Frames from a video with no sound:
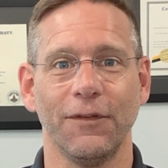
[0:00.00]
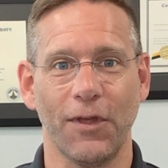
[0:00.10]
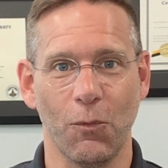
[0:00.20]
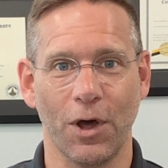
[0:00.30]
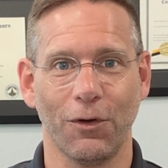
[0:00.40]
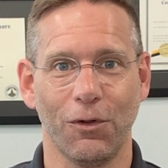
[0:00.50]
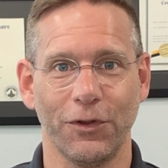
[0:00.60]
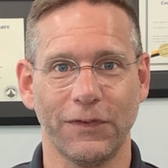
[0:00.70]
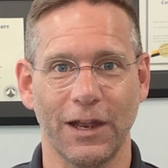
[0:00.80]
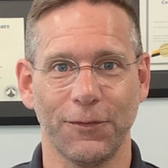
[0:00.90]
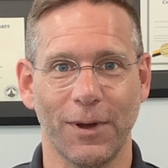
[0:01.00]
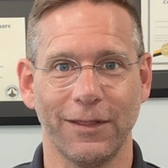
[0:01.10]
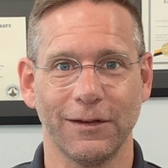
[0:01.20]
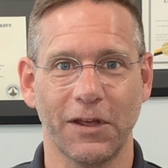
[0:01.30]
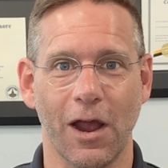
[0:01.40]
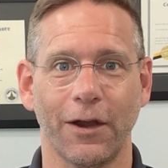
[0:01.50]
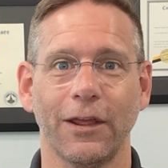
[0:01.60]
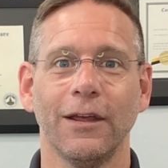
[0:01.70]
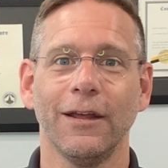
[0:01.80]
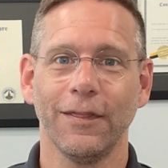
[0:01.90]
If they want to hold as tenants by the
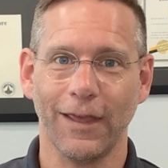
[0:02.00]
entirety,